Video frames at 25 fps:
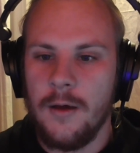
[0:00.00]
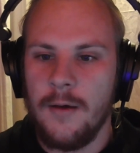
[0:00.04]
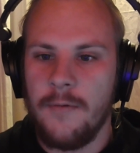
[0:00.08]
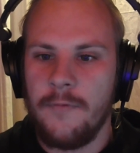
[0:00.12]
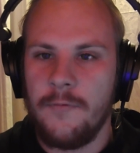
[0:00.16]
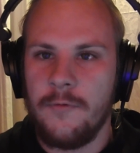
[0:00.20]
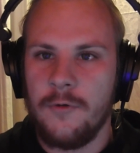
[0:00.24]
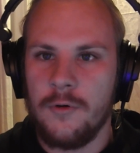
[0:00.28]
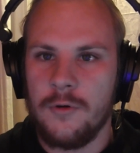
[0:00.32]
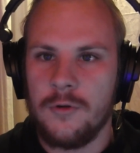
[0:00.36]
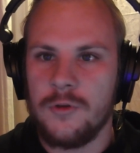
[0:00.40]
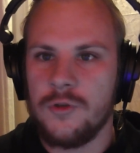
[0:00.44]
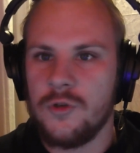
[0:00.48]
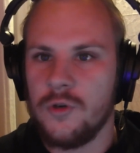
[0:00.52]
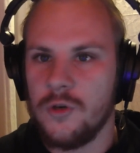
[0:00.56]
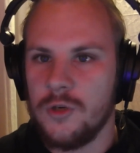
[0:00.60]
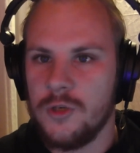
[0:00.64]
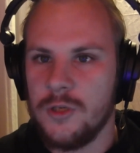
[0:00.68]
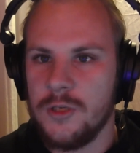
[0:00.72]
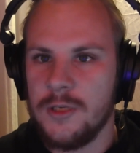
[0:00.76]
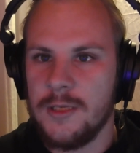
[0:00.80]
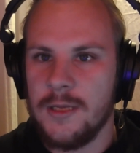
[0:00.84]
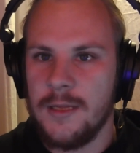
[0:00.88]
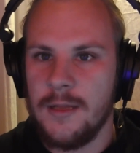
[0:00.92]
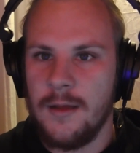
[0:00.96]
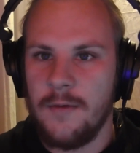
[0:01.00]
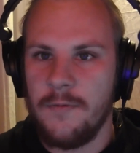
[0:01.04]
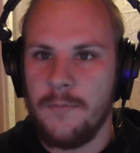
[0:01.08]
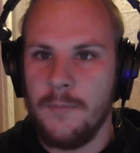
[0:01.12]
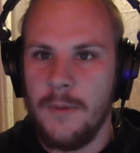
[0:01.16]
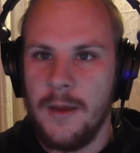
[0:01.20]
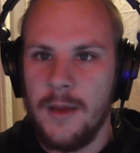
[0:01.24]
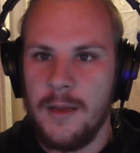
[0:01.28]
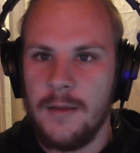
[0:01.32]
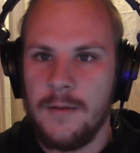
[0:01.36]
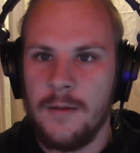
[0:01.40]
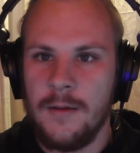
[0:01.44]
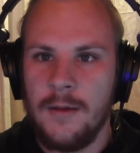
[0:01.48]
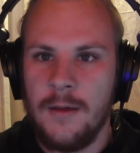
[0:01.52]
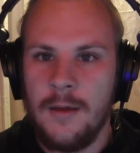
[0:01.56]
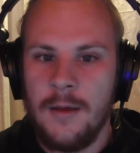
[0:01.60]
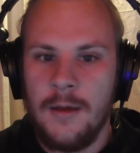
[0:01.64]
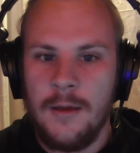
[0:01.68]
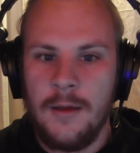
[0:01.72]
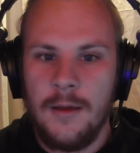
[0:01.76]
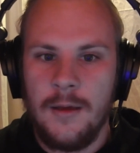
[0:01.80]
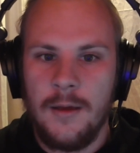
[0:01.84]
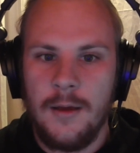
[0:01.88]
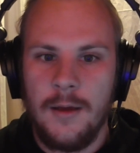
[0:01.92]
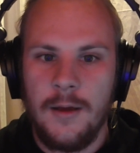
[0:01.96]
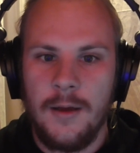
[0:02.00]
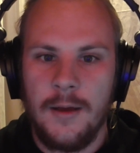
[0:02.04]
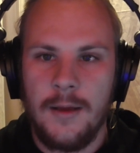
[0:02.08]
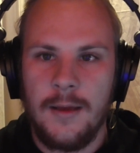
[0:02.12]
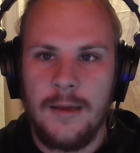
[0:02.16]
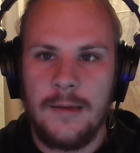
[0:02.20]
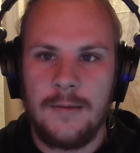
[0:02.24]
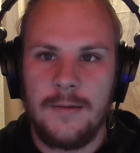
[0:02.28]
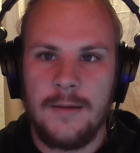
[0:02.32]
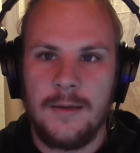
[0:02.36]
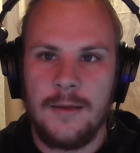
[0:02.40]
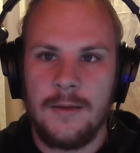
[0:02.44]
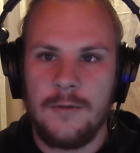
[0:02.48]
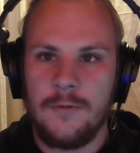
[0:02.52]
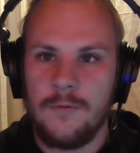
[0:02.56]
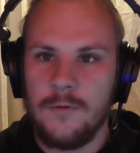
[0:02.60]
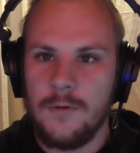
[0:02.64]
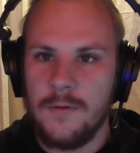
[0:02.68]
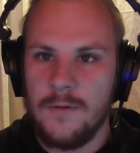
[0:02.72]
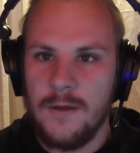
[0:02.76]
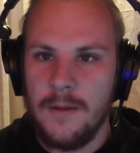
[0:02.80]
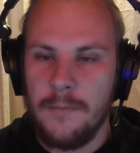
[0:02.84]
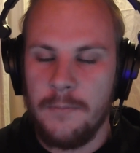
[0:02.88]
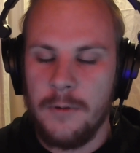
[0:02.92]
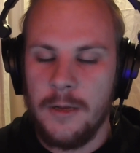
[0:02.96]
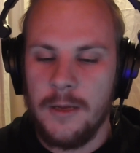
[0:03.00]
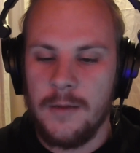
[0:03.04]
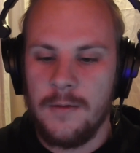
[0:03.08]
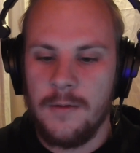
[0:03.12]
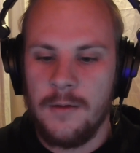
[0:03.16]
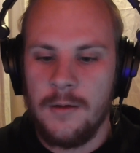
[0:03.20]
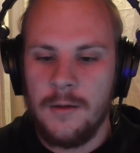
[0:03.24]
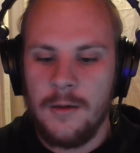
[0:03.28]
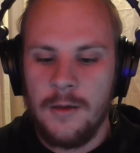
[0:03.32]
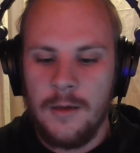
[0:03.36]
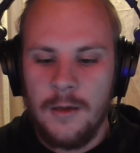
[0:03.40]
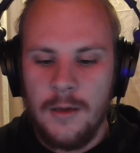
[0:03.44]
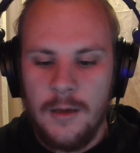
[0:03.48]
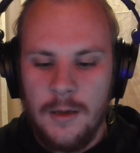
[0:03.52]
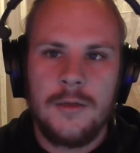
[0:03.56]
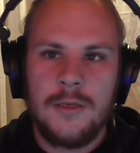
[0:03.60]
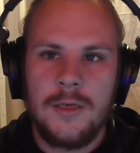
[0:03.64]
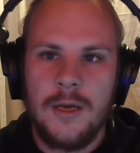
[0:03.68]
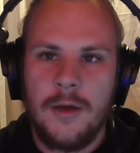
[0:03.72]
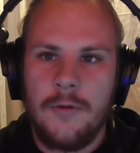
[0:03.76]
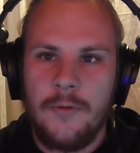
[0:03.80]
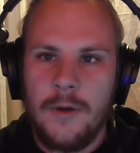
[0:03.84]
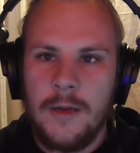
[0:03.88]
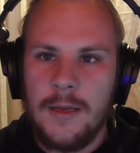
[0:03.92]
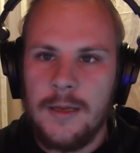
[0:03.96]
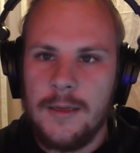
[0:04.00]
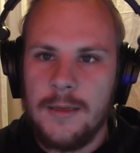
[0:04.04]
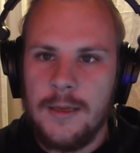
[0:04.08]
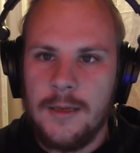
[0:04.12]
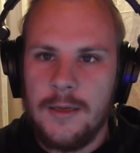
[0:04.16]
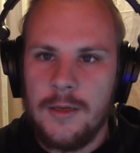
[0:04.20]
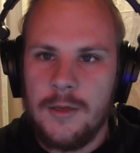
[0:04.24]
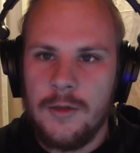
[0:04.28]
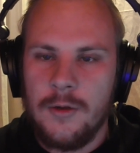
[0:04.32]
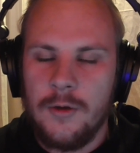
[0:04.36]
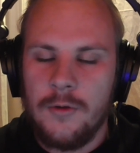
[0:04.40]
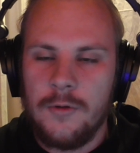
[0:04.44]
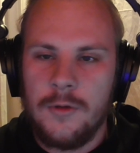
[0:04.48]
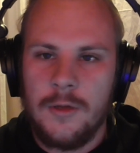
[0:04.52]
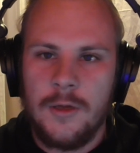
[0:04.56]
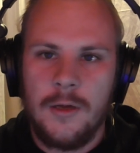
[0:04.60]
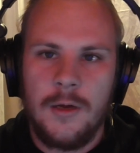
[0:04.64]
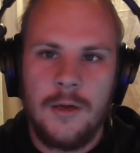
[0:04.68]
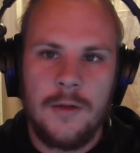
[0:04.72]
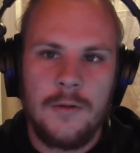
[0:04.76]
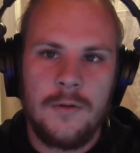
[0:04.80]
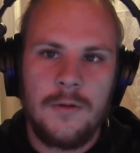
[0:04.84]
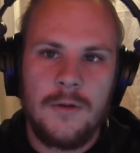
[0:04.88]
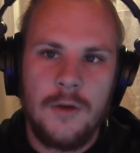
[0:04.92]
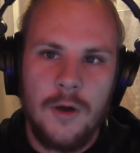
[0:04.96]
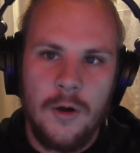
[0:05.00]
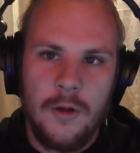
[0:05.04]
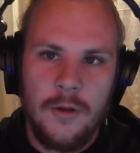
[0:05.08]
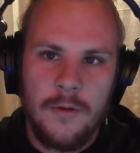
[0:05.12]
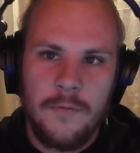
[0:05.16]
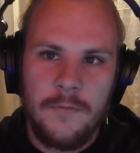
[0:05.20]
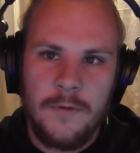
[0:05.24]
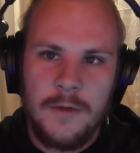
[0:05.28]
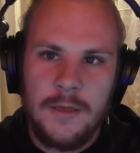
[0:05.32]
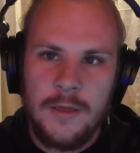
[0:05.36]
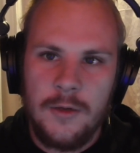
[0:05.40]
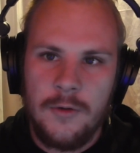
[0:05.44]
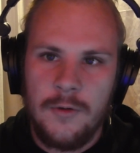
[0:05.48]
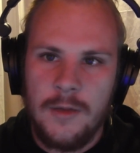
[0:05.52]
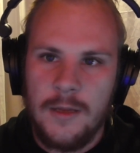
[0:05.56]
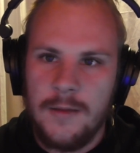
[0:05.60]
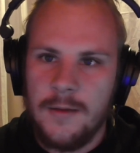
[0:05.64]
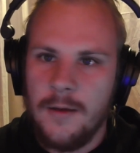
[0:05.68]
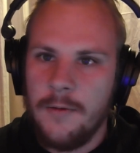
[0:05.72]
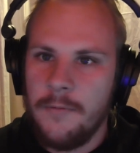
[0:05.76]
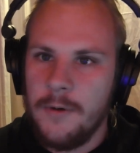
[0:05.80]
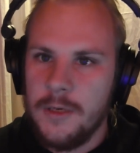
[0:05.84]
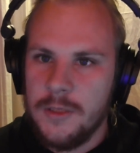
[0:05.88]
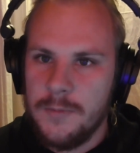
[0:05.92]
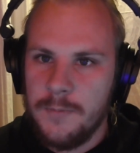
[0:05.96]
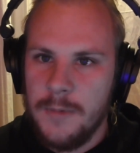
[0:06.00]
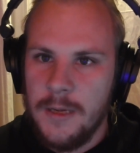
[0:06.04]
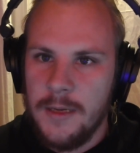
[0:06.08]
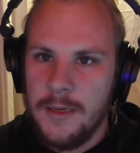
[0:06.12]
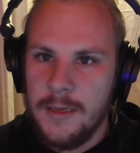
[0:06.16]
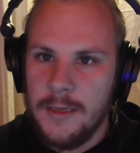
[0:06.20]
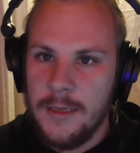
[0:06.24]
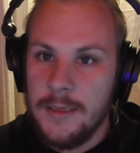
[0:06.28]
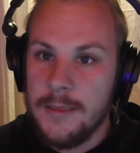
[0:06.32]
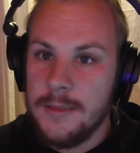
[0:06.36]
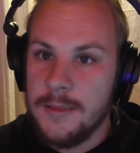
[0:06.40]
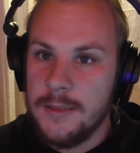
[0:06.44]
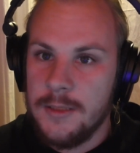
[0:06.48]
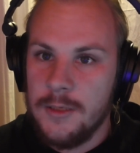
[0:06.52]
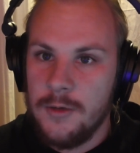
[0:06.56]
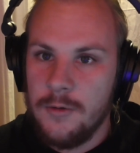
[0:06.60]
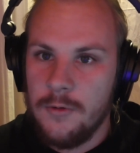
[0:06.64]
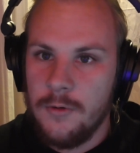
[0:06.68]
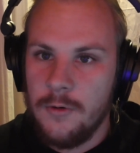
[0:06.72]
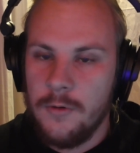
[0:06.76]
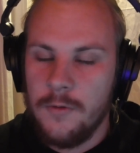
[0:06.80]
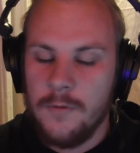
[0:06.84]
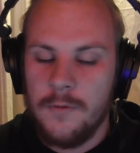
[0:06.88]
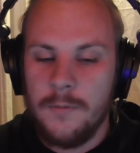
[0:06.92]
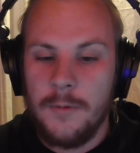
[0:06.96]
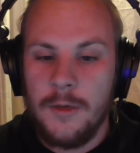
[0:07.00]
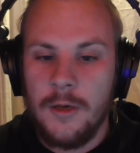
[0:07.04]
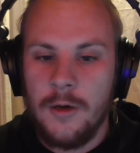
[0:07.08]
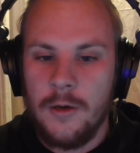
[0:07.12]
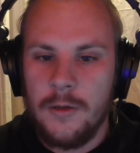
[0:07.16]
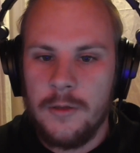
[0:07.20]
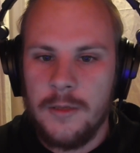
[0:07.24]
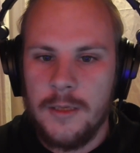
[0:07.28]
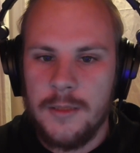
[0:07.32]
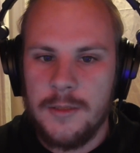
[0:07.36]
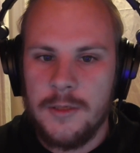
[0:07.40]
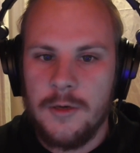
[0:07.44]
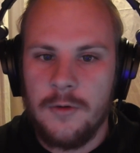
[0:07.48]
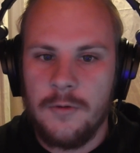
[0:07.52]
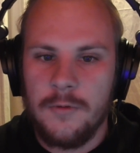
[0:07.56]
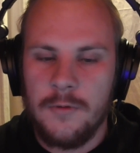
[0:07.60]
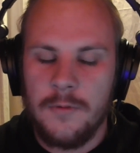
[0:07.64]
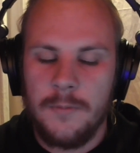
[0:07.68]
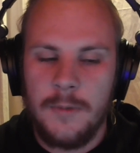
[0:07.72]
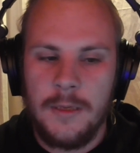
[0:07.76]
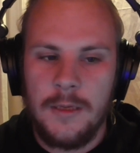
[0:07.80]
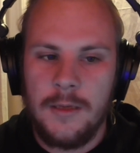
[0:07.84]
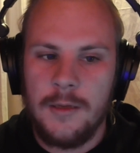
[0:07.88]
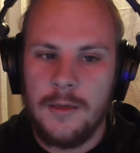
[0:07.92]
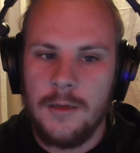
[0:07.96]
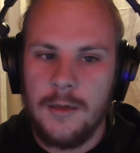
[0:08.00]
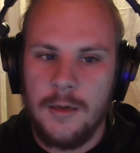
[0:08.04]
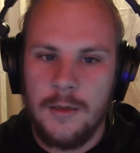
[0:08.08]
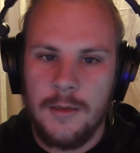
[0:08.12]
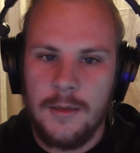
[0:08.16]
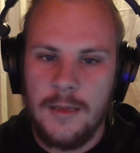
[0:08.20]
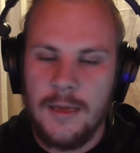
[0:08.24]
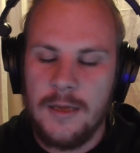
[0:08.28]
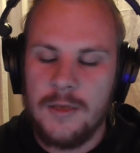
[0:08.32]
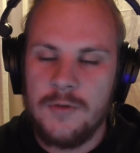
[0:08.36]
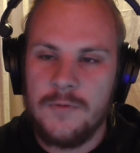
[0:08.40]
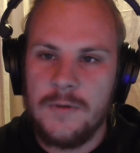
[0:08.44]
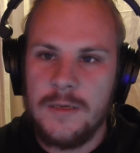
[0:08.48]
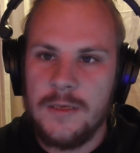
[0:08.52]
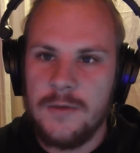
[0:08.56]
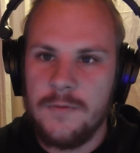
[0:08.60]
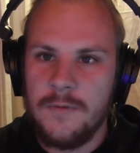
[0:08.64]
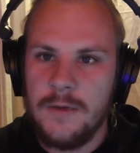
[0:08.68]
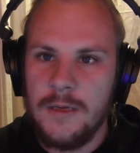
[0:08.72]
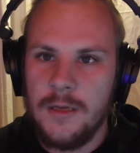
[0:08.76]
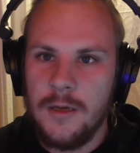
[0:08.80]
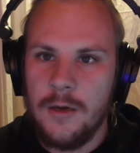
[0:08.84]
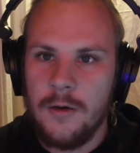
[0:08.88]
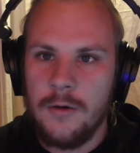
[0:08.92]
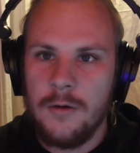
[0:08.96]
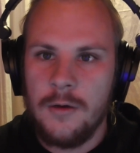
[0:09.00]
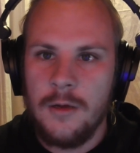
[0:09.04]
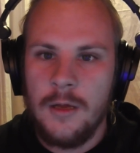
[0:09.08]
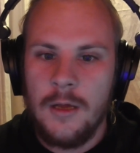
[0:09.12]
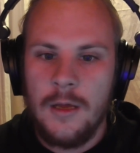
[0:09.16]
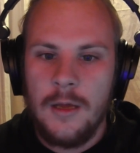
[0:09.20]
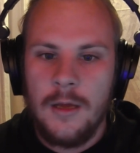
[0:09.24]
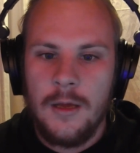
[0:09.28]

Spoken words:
for the choices that I've made getting into the template. So yeah, quickly that you know, the other video that I was planning is still going to be on. That's going to be next week's video.